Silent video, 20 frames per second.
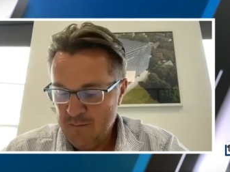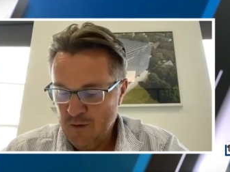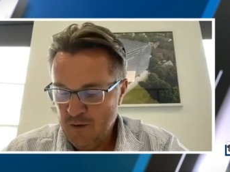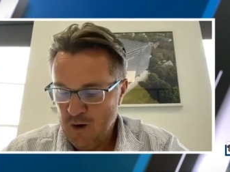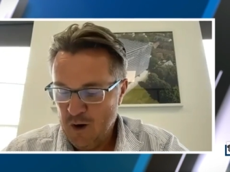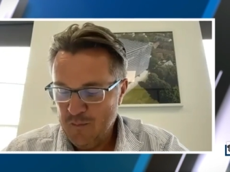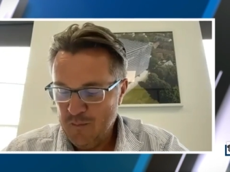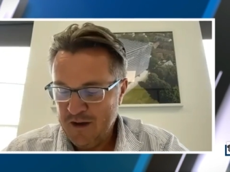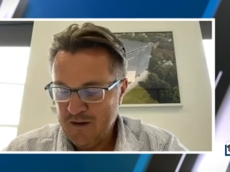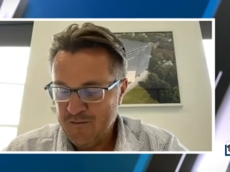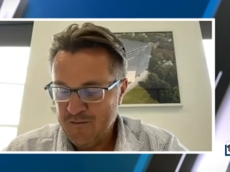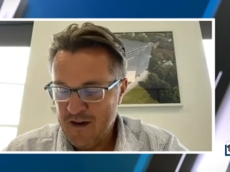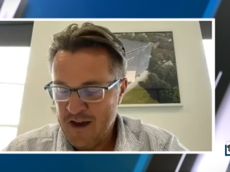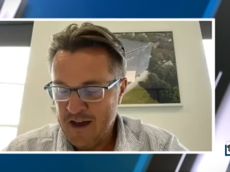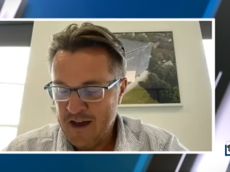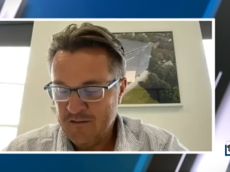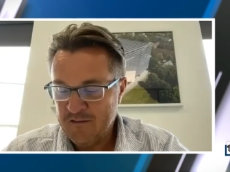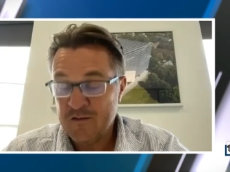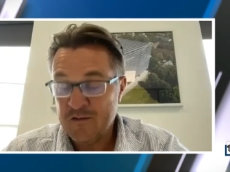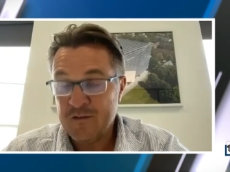I'm not a big
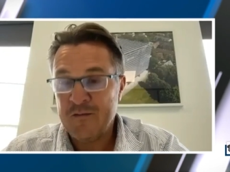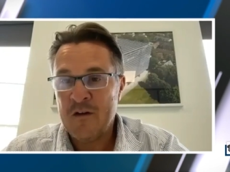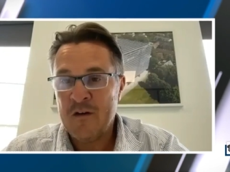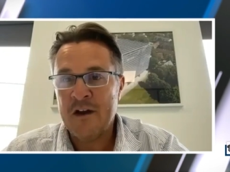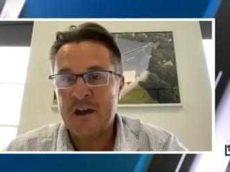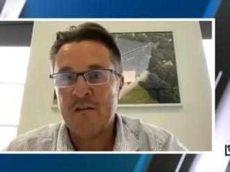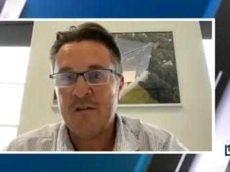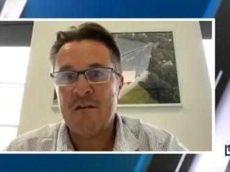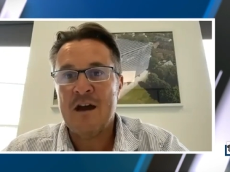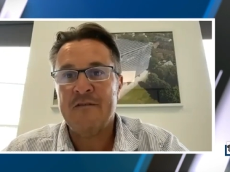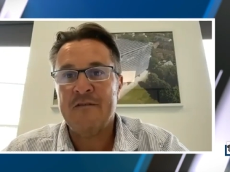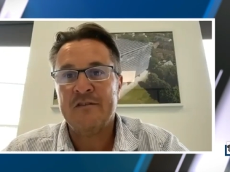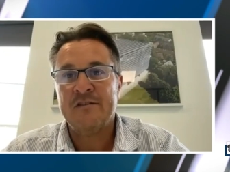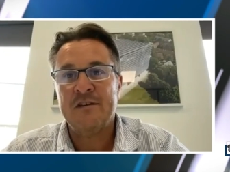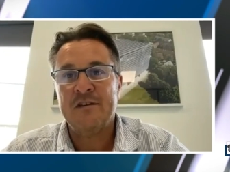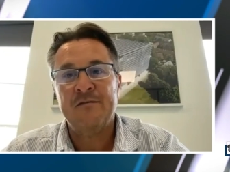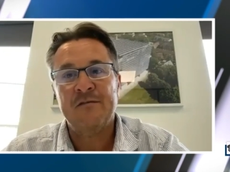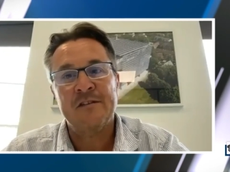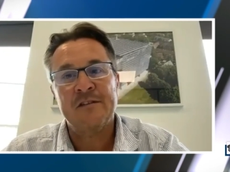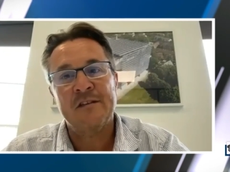fan of defying
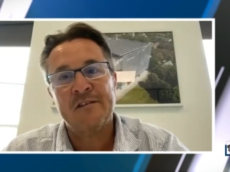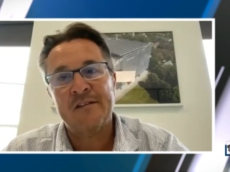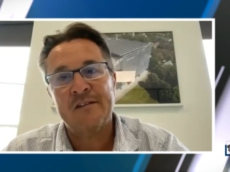gravity for the